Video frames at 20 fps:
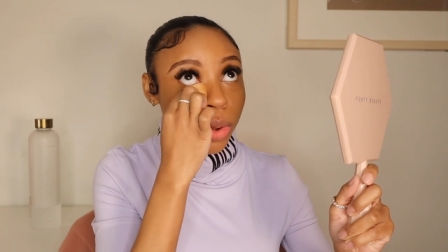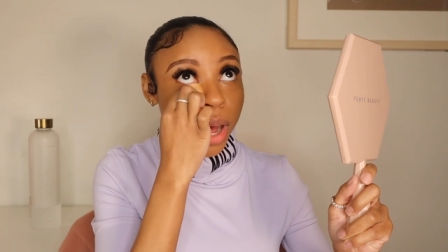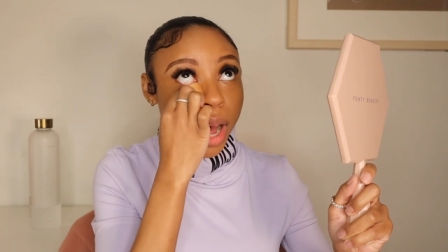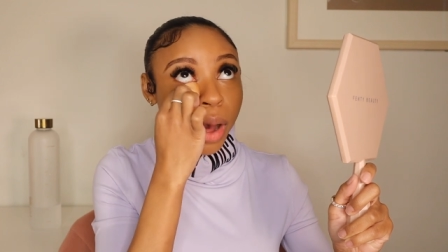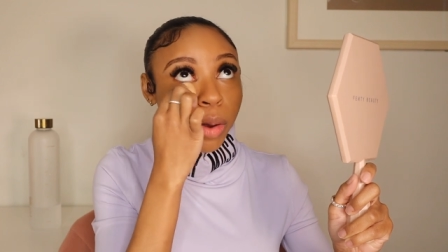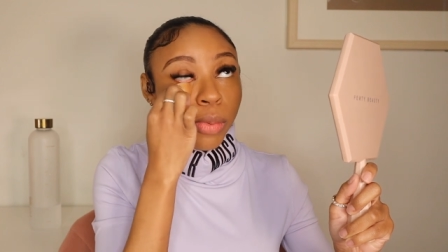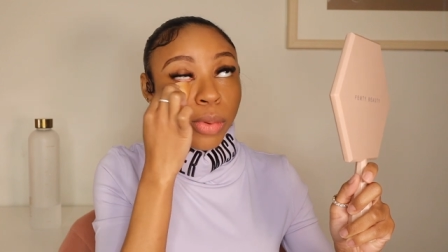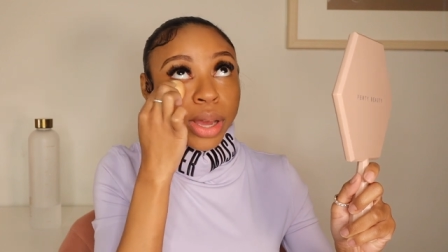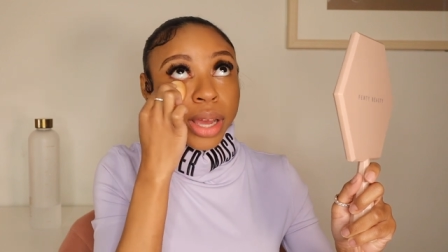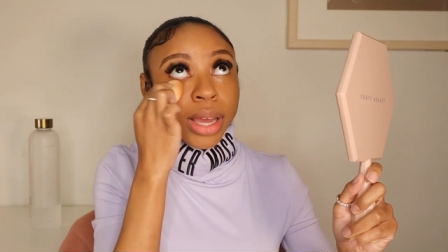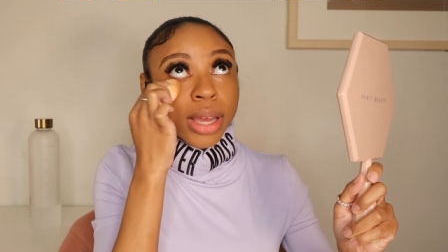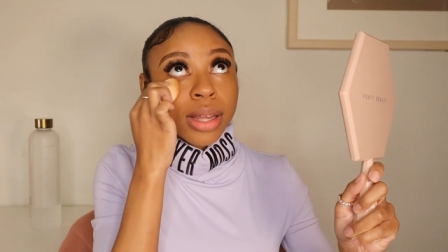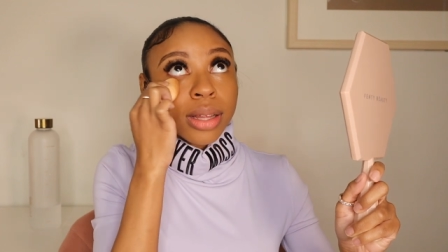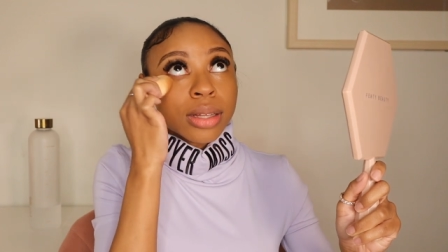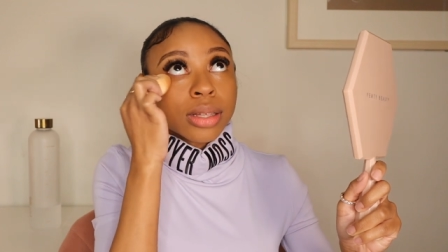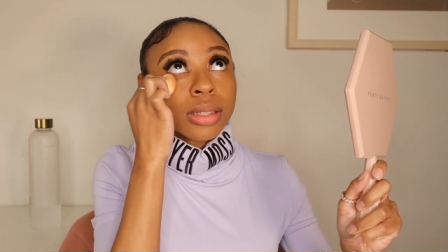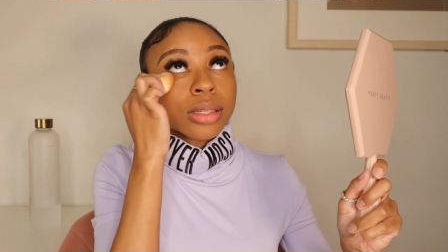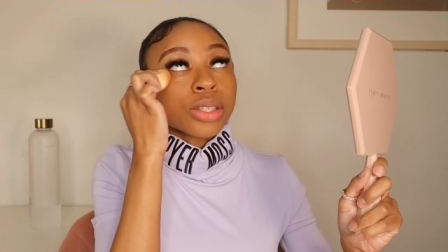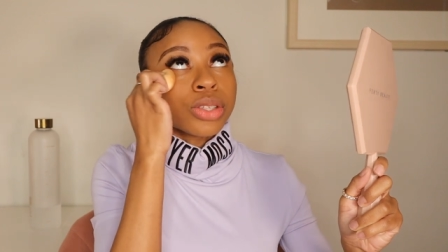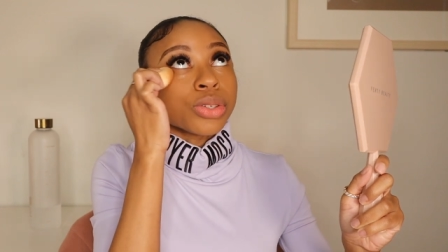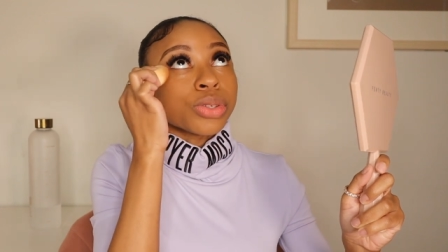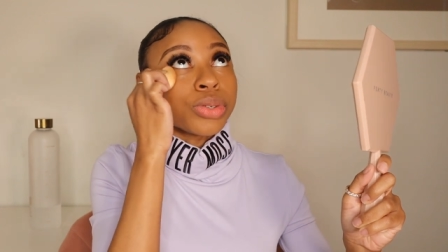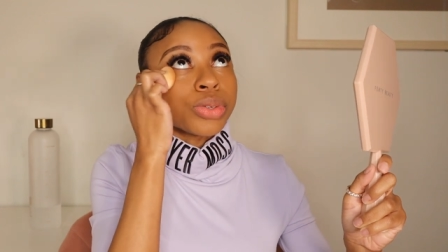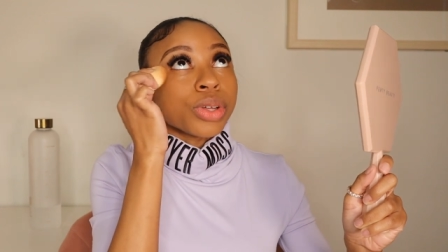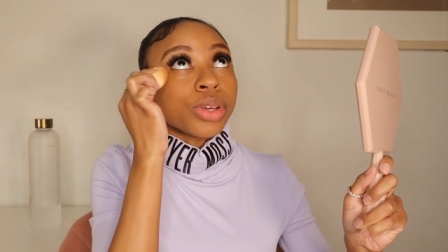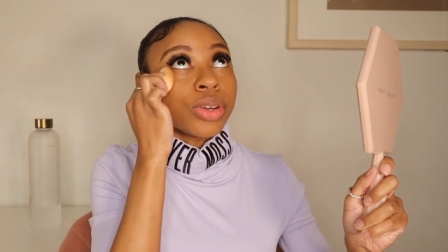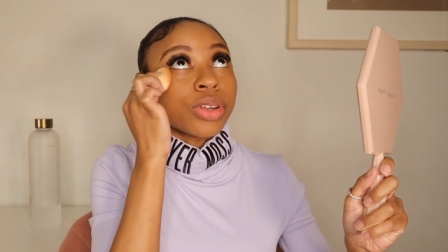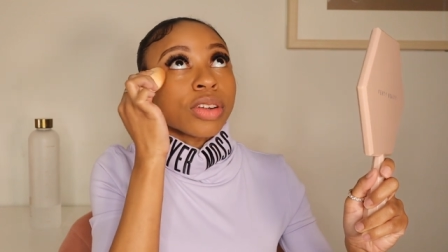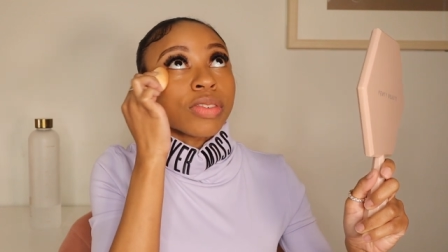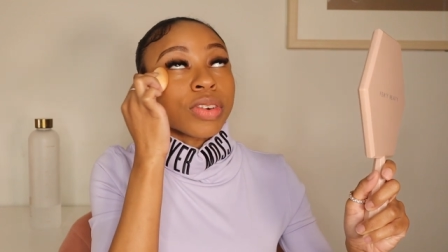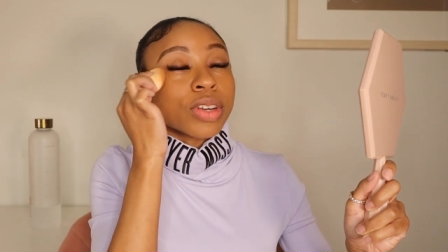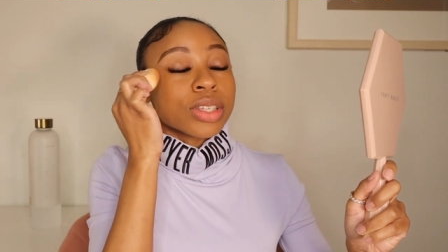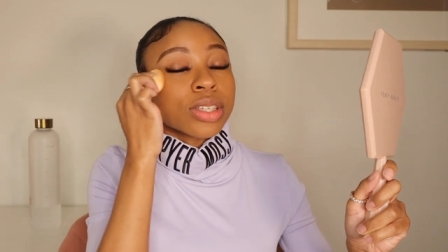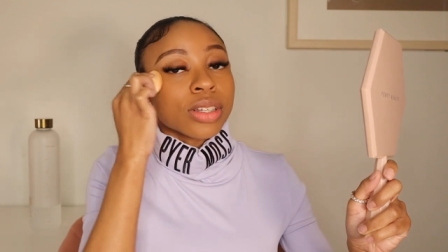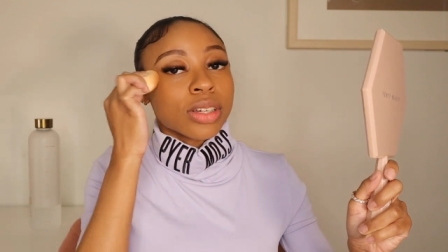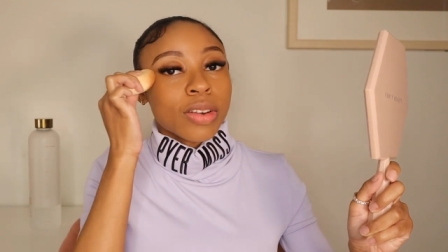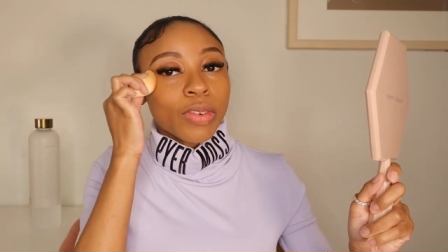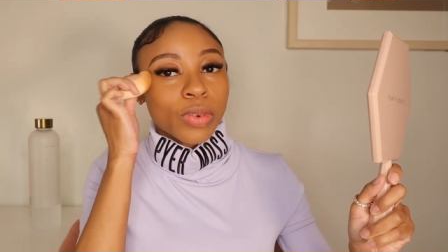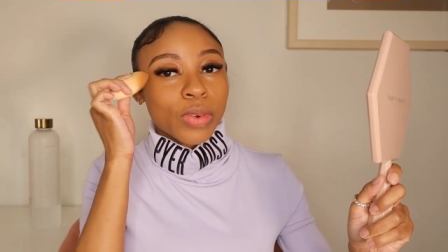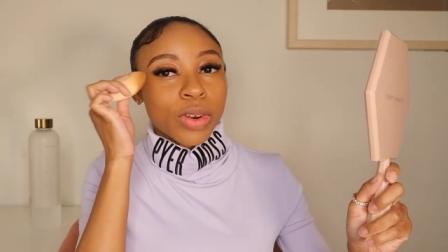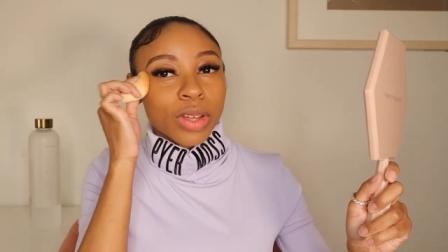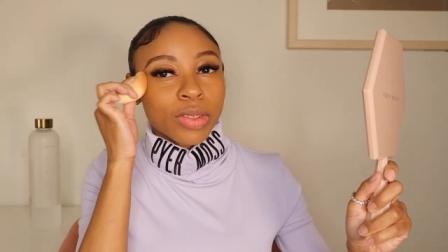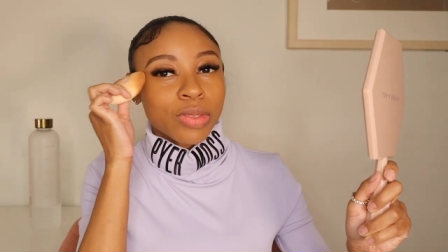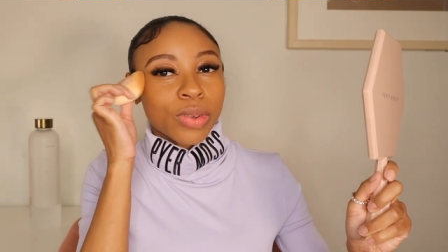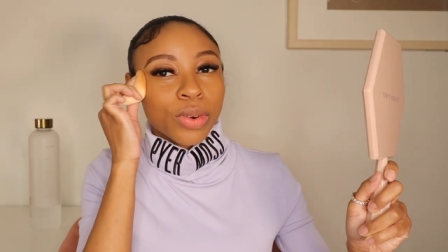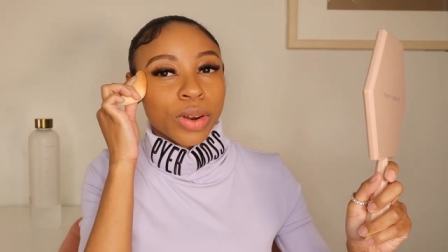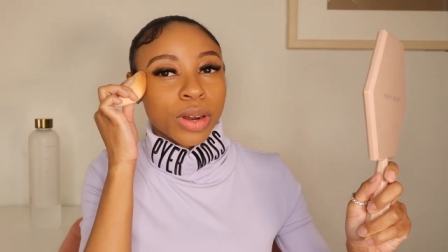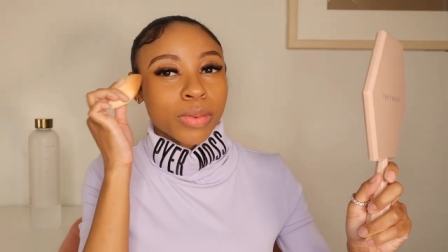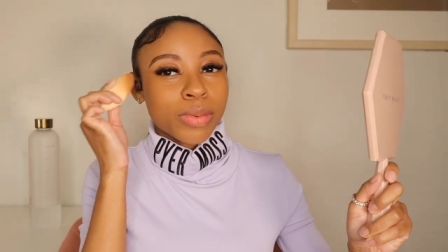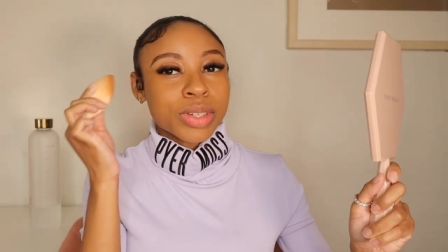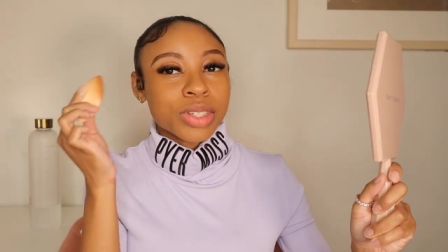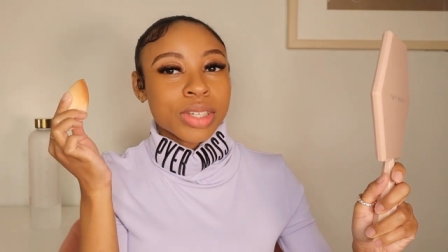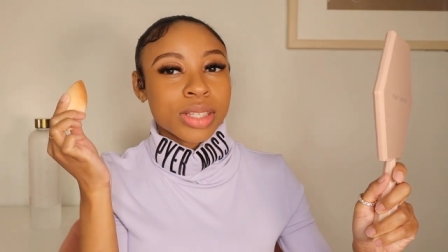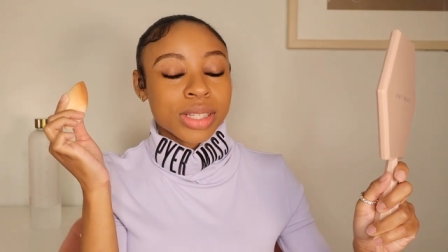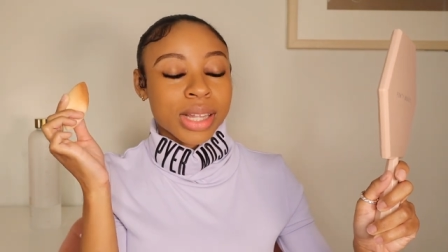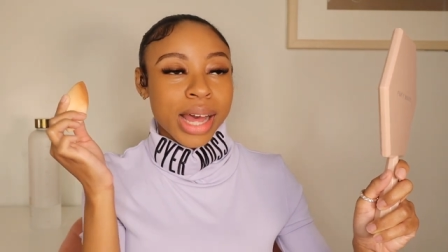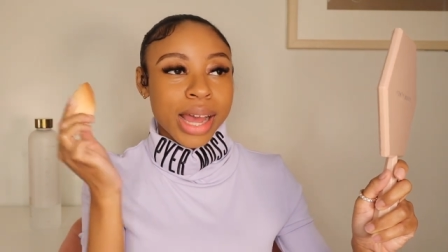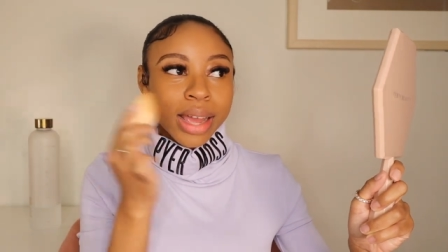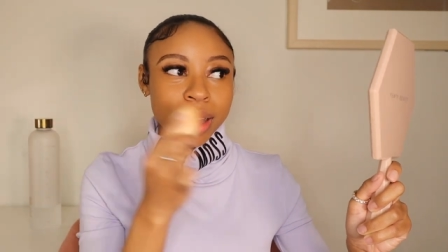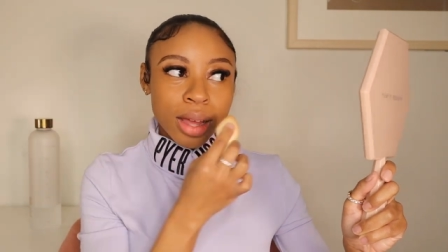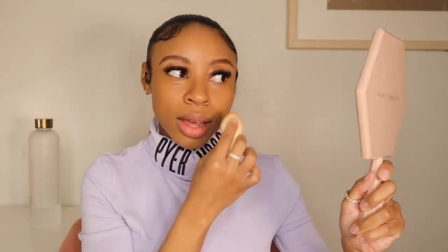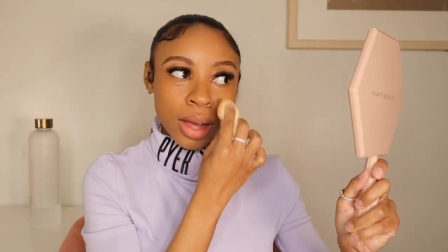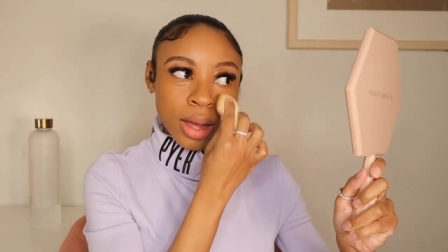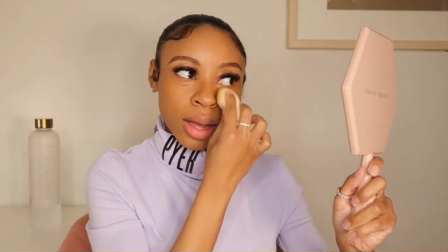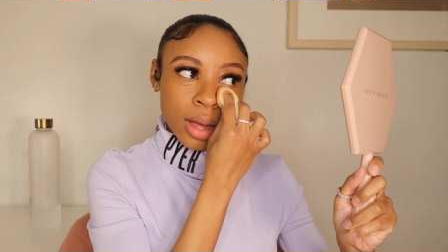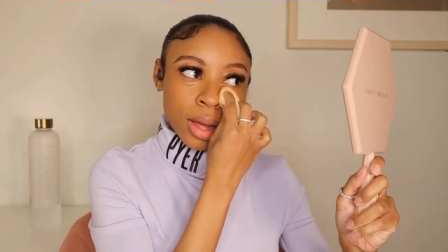I went to the University of North Florida, which is like